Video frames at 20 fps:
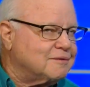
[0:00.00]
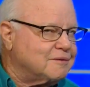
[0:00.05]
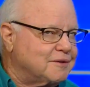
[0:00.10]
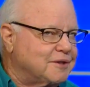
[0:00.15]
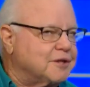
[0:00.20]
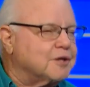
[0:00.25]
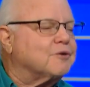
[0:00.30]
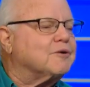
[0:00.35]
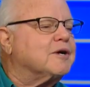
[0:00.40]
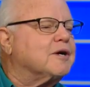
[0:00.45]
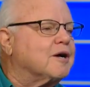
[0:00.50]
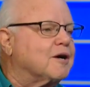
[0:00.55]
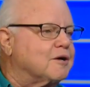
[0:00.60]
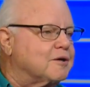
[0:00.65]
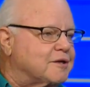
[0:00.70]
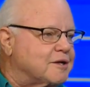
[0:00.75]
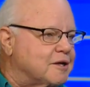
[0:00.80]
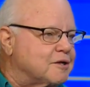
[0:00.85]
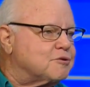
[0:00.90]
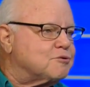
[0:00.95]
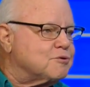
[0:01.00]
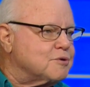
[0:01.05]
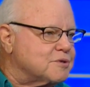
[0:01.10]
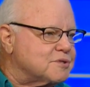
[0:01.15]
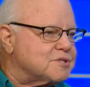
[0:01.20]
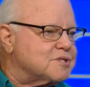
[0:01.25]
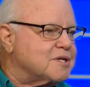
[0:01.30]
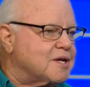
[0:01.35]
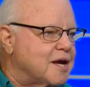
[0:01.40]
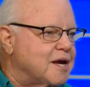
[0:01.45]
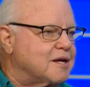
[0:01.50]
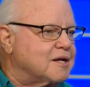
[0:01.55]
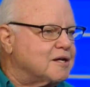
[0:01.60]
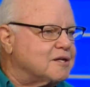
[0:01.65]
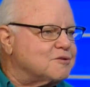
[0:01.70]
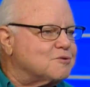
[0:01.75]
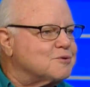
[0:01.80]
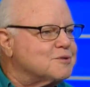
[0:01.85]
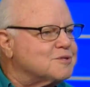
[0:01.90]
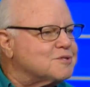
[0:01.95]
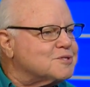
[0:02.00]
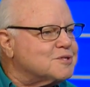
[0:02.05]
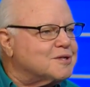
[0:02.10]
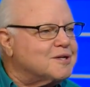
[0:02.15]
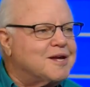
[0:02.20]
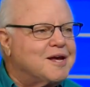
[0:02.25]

Gary Hart entrance, the A entrance, mm -hmm.